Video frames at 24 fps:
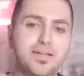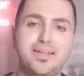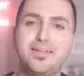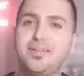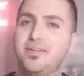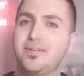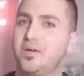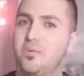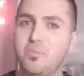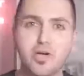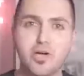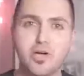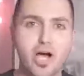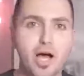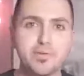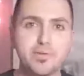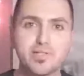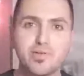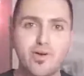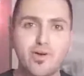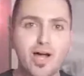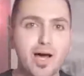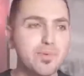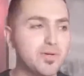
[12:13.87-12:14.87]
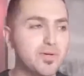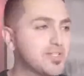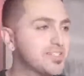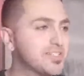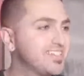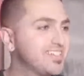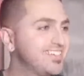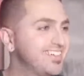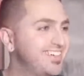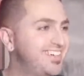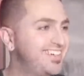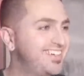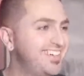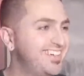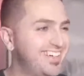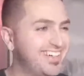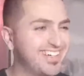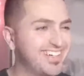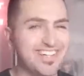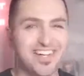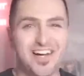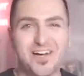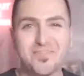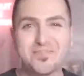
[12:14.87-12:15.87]
and robbers. Cops
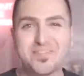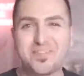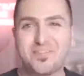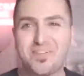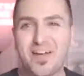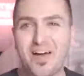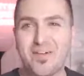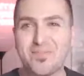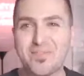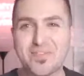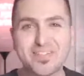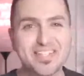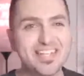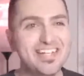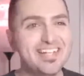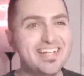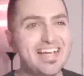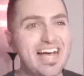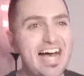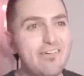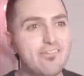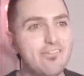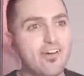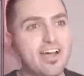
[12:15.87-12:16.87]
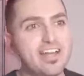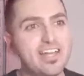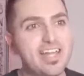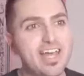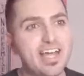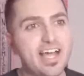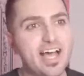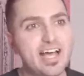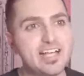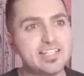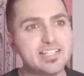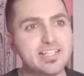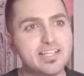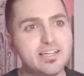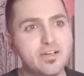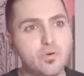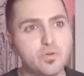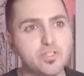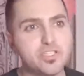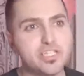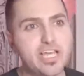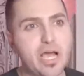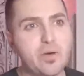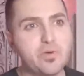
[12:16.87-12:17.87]
and robbers. Have a great day, guys. We'll chat with you
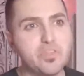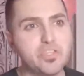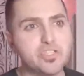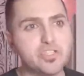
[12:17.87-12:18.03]
soon.